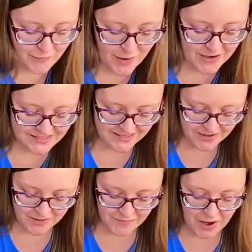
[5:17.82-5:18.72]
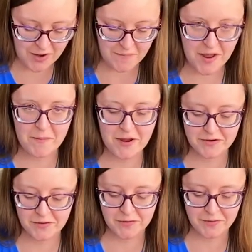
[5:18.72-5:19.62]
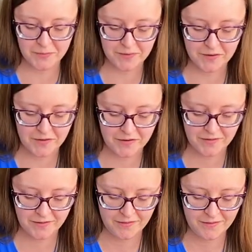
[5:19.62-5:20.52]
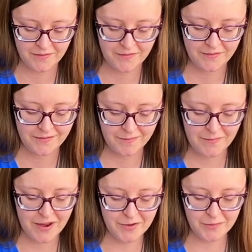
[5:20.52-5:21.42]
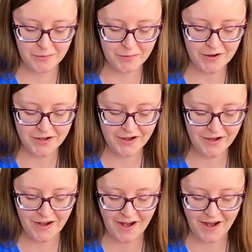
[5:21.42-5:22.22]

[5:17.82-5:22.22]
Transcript: focus in on the bottom. I might do a little bit of manual work here